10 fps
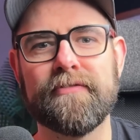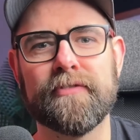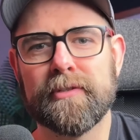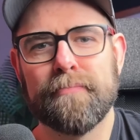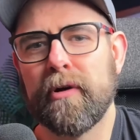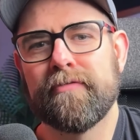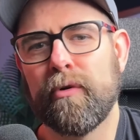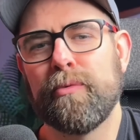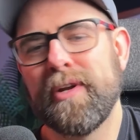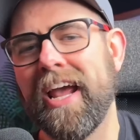for
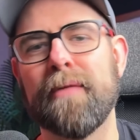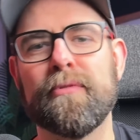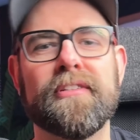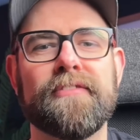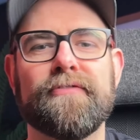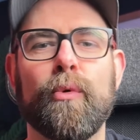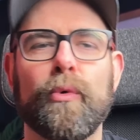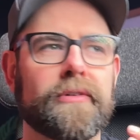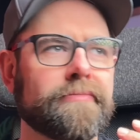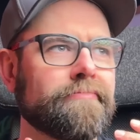smartphone cameras
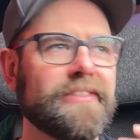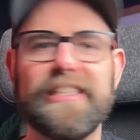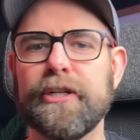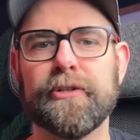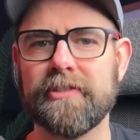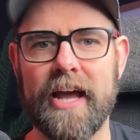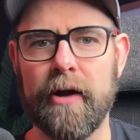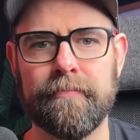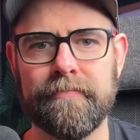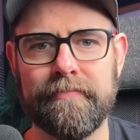for years now,
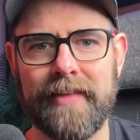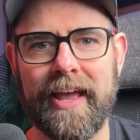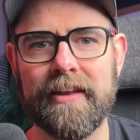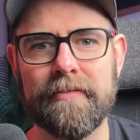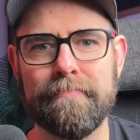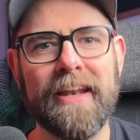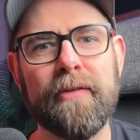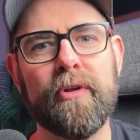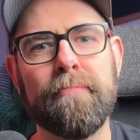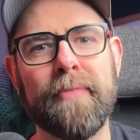and many
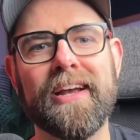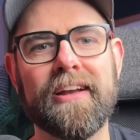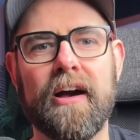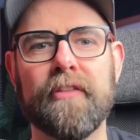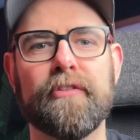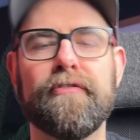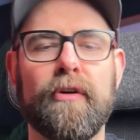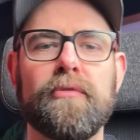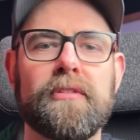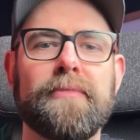would pick other
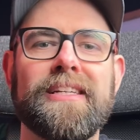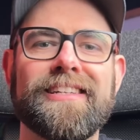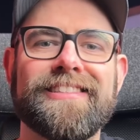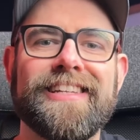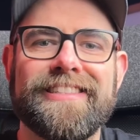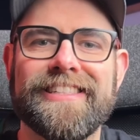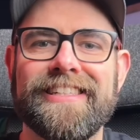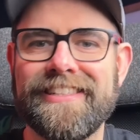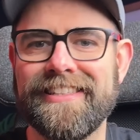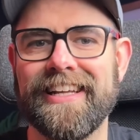phones because they
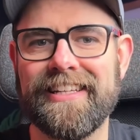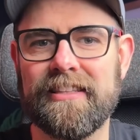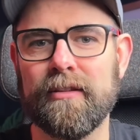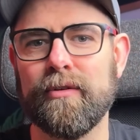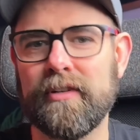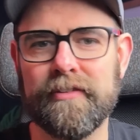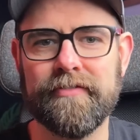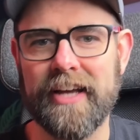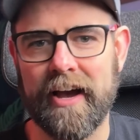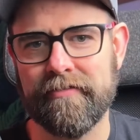didn't like the look of
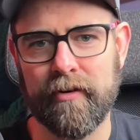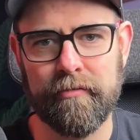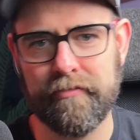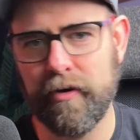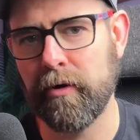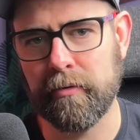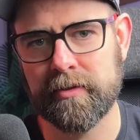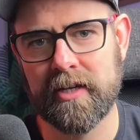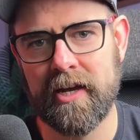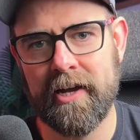the iPhone
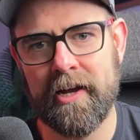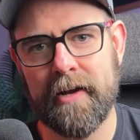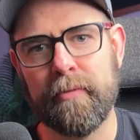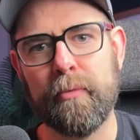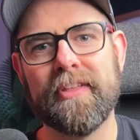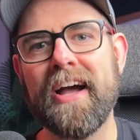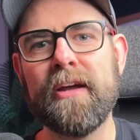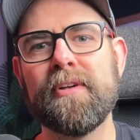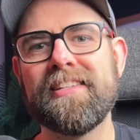photos. But with iOS